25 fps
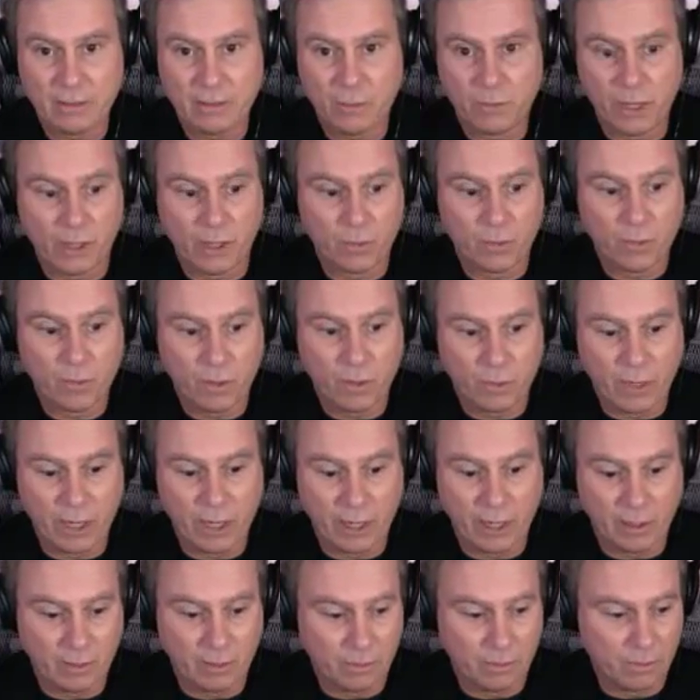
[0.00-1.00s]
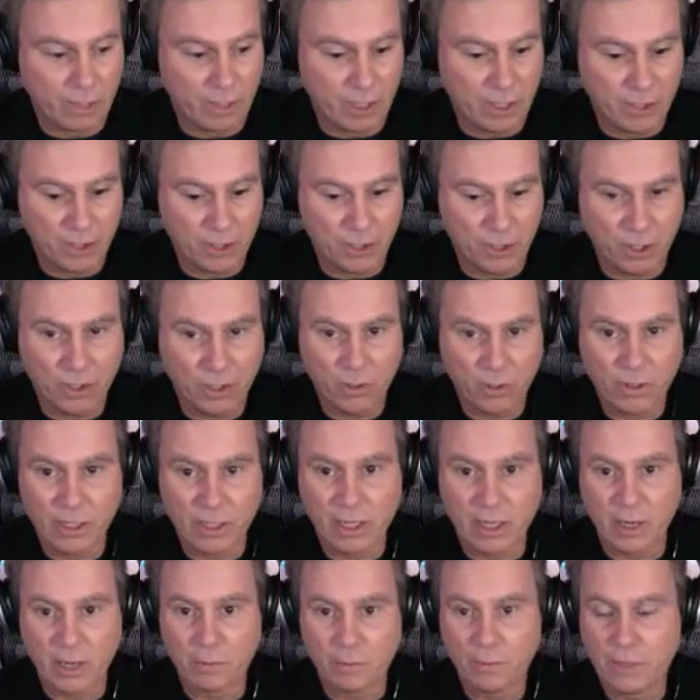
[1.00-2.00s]
we are secure
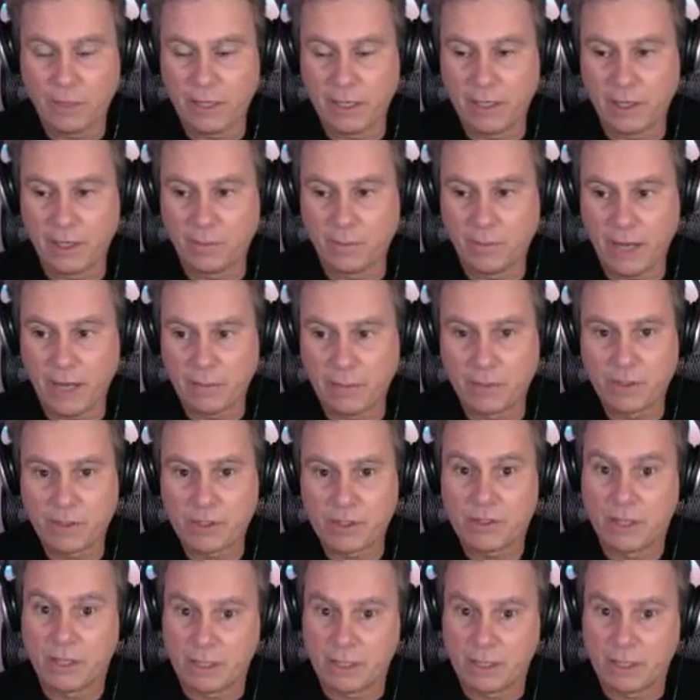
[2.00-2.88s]
in our papers,